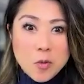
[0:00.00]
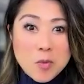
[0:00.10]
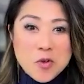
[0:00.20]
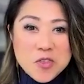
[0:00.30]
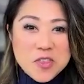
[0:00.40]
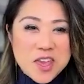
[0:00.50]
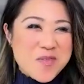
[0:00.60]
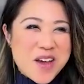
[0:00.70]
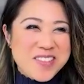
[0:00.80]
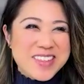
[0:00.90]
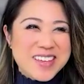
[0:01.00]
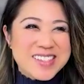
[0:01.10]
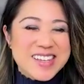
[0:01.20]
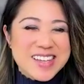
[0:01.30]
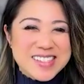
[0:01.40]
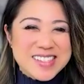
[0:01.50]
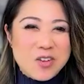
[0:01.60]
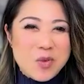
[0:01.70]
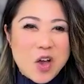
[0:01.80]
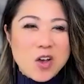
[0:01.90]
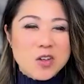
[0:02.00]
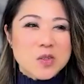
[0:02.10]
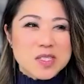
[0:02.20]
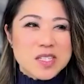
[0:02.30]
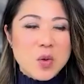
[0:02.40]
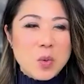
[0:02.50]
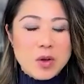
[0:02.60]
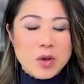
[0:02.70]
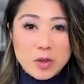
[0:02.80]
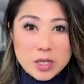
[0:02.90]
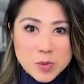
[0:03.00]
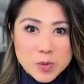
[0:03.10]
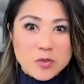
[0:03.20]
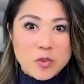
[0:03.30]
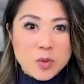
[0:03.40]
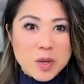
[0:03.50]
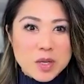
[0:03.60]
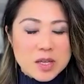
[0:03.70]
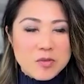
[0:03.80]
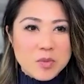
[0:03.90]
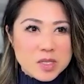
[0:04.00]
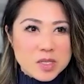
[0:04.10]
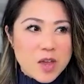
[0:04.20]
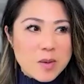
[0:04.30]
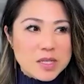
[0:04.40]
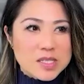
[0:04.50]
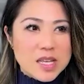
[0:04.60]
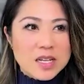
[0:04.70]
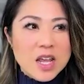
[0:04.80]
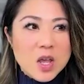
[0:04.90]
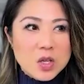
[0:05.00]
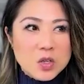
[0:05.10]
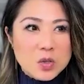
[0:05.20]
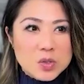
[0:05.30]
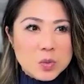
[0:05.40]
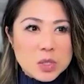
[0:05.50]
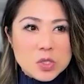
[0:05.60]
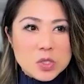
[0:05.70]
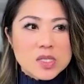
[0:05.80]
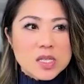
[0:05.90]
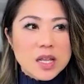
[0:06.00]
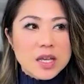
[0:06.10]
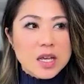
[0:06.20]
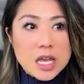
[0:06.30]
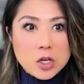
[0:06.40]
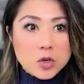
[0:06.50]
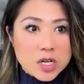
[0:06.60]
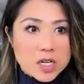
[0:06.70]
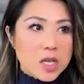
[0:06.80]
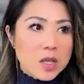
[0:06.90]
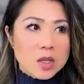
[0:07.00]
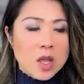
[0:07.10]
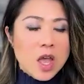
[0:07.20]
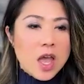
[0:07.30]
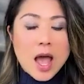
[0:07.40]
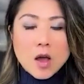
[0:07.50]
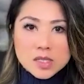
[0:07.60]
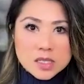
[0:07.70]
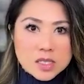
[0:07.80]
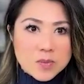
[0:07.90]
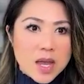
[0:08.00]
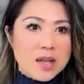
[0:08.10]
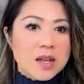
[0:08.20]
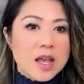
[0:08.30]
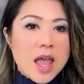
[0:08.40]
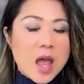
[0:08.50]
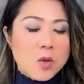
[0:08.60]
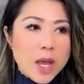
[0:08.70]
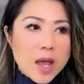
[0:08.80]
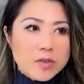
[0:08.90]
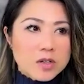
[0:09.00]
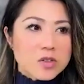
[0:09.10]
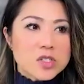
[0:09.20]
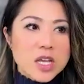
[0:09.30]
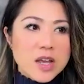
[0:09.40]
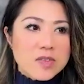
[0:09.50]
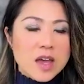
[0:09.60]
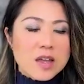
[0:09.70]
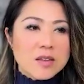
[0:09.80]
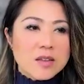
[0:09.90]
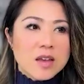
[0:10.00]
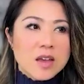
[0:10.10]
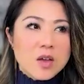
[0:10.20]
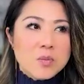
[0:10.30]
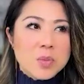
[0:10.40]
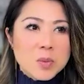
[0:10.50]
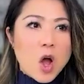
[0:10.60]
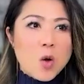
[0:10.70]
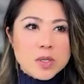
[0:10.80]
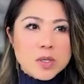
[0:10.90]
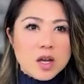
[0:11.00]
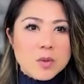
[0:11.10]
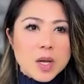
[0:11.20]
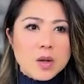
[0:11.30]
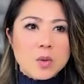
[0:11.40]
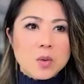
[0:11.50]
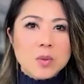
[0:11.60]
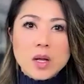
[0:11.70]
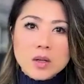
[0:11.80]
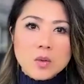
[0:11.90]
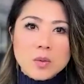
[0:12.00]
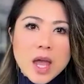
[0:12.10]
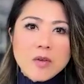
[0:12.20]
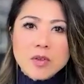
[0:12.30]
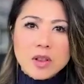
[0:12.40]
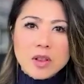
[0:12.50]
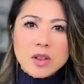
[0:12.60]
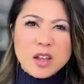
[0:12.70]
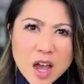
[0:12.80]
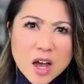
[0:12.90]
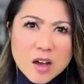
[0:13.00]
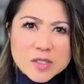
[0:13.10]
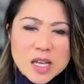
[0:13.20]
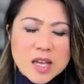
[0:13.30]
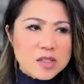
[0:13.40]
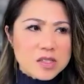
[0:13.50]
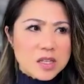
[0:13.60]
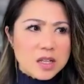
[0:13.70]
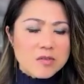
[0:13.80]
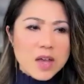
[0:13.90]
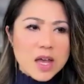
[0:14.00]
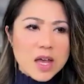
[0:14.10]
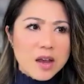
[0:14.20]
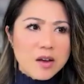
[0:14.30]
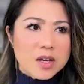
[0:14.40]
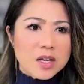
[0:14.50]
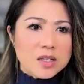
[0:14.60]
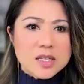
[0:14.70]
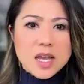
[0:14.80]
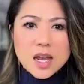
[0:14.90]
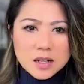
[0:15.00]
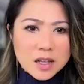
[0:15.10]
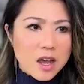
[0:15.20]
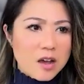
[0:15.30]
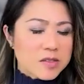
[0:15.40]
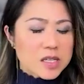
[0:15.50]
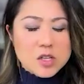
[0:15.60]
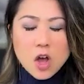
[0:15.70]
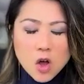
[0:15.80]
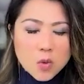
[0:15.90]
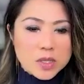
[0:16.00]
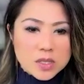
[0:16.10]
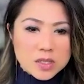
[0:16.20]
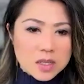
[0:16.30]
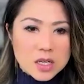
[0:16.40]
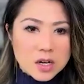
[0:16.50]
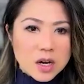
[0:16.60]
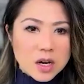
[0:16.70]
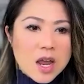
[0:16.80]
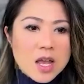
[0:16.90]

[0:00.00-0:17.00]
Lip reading: One more thing about this is that we also see, especially for the multifamily side, we do see like an increase in housing demand. And we have to understand that people always talk about, well, we have a lot of layoffs in the Silicon Valley area, tech layoffs, that's all we hear.